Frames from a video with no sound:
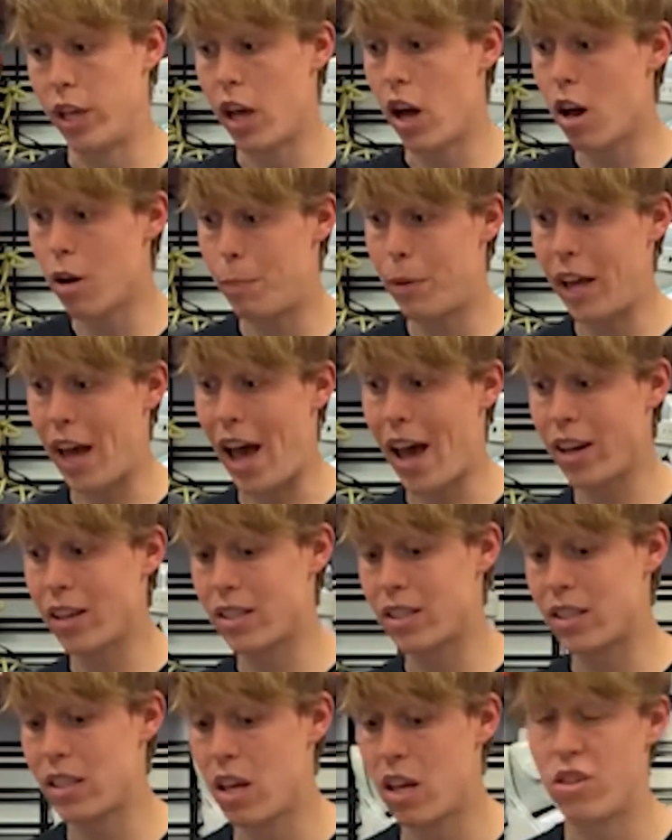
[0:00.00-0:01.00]

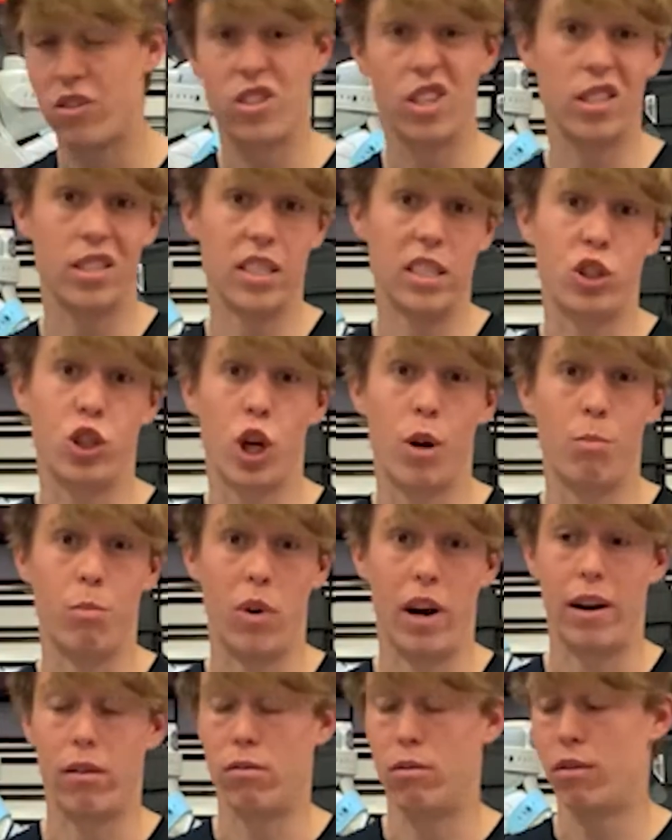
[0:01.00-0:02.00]
RPX, does it jump
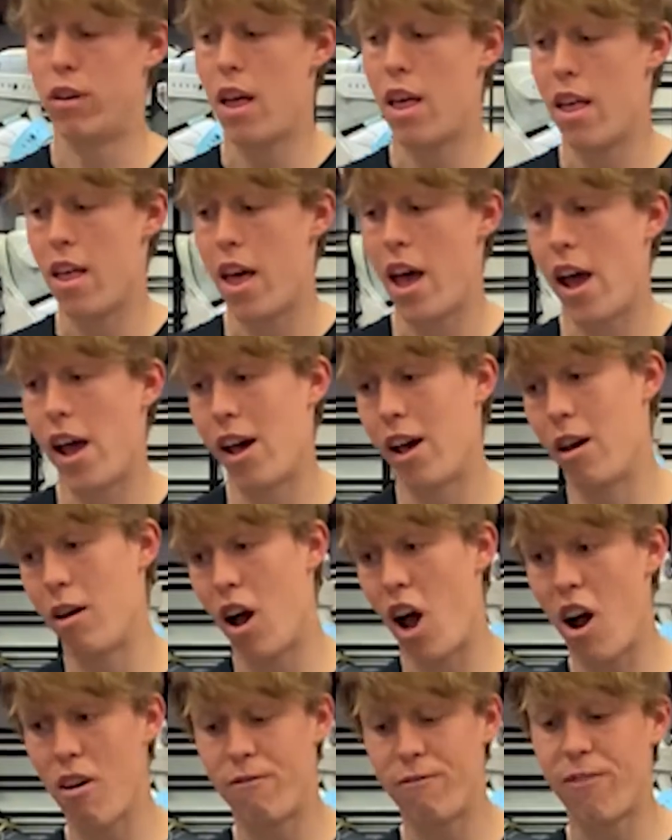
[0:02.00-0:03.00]
well?
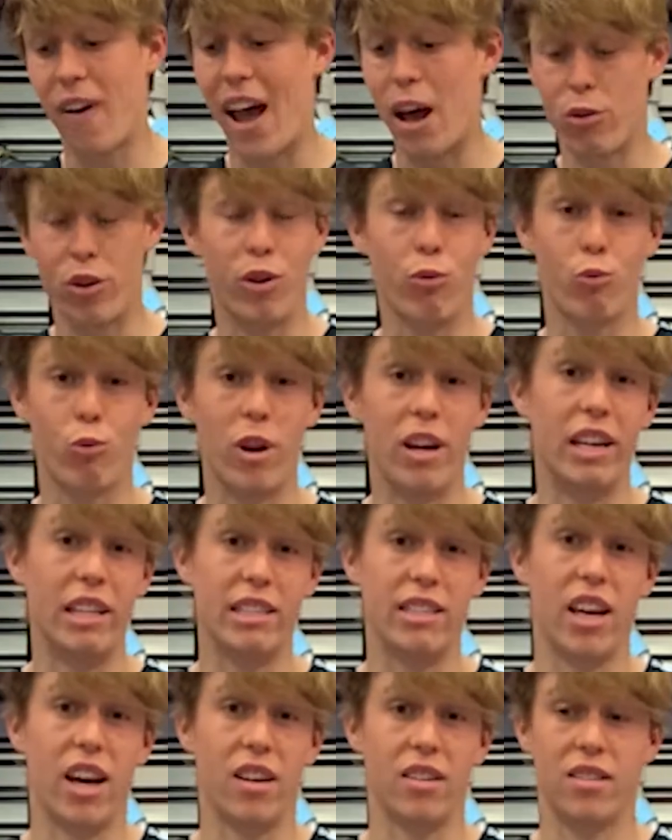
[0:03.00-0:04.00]
I've found it really
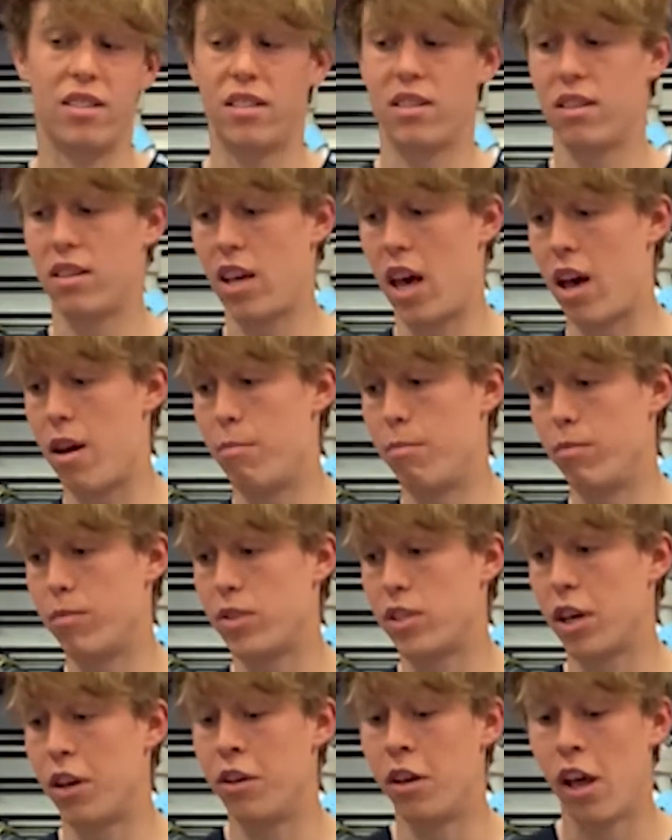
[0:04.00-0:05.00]
does.
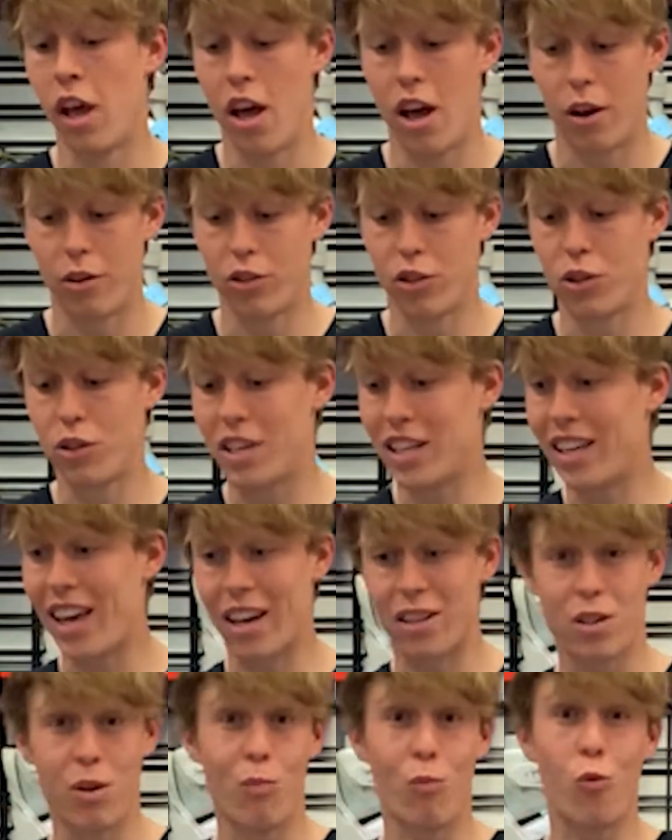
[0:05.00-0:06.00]
So you can get
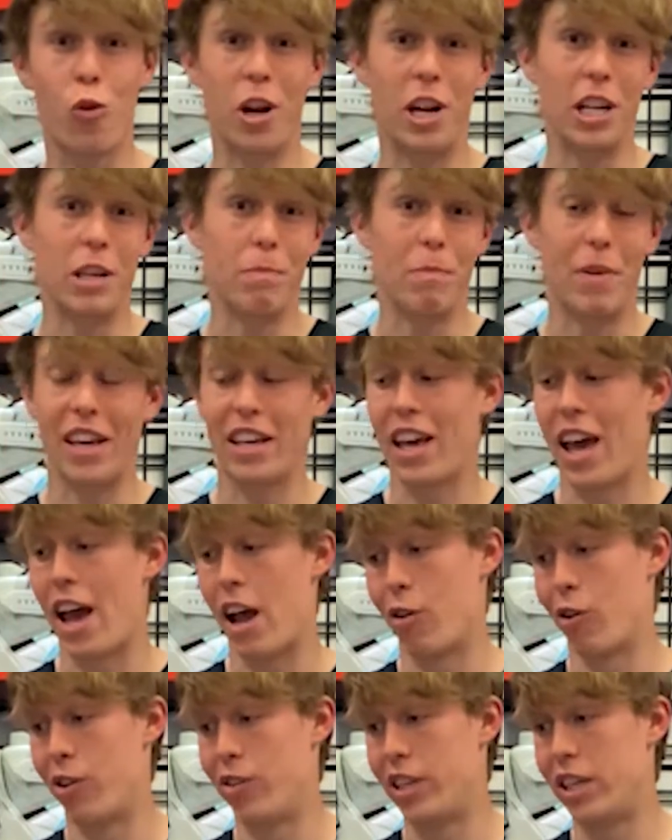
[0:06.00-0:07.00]
some really big
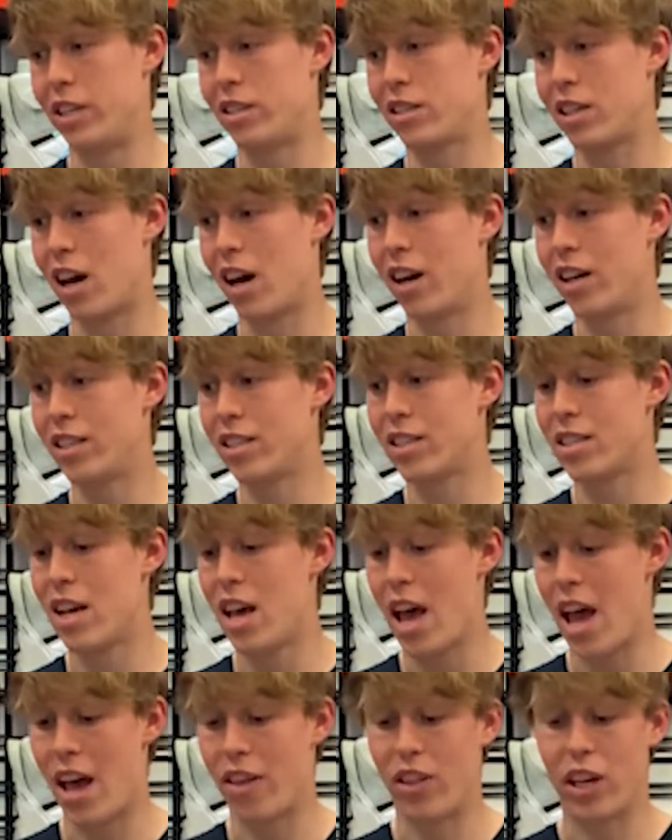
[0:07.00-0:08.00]
air on these kites,
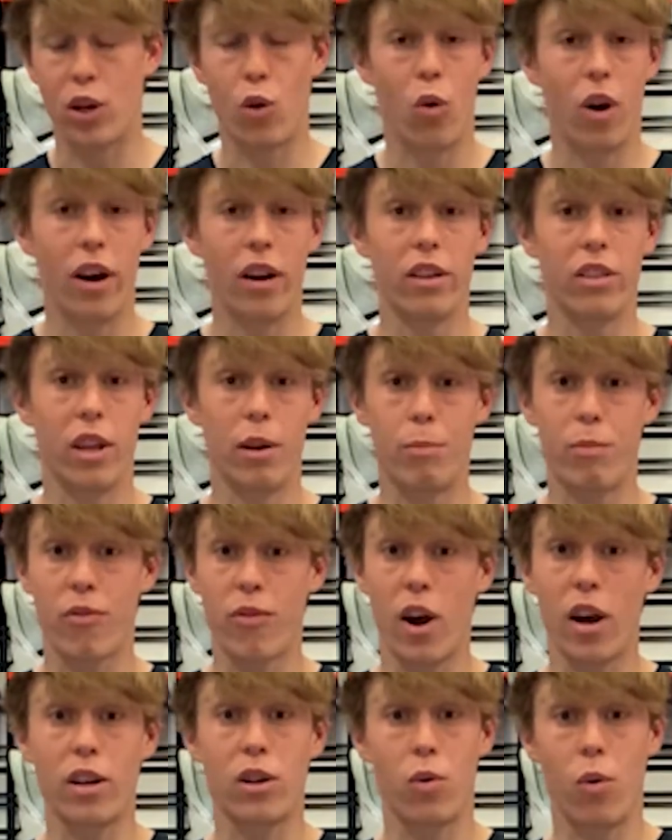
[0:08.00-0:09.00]
and they
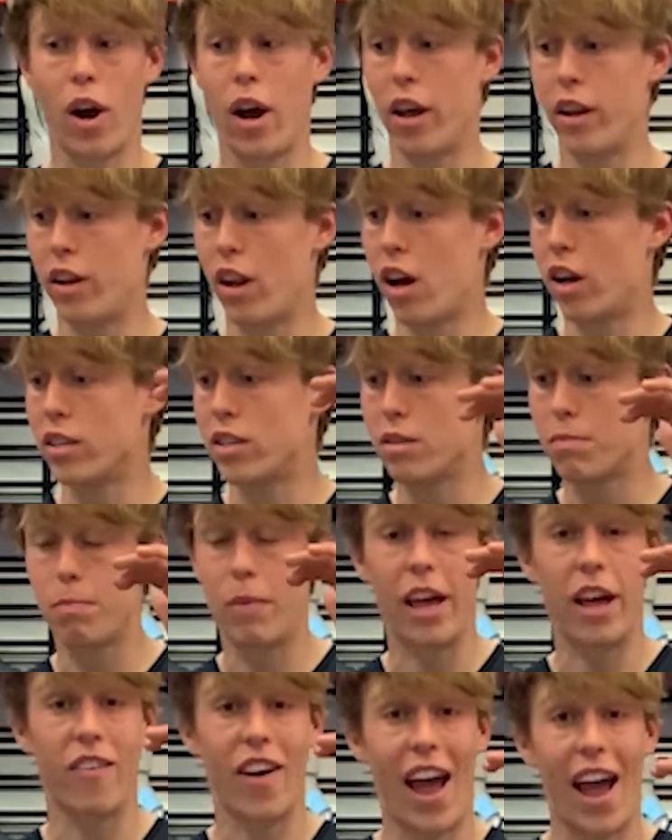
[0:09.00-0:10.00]
provide quite a nice
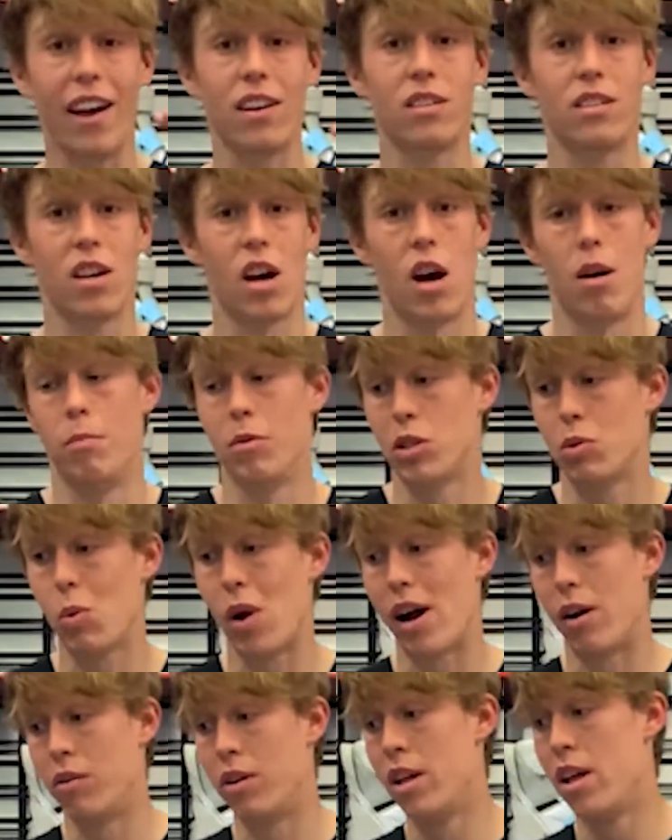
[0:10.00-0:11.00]
bit of hang time as well.